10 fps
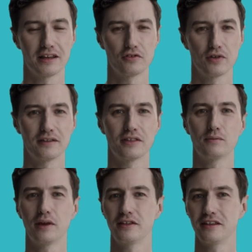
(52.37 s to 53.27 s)
and
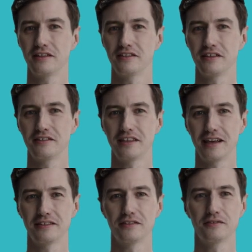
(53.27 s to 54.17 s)
driving marketing
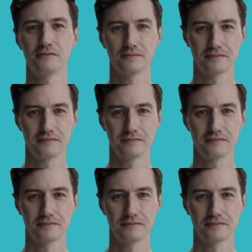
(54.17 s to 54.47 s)
success.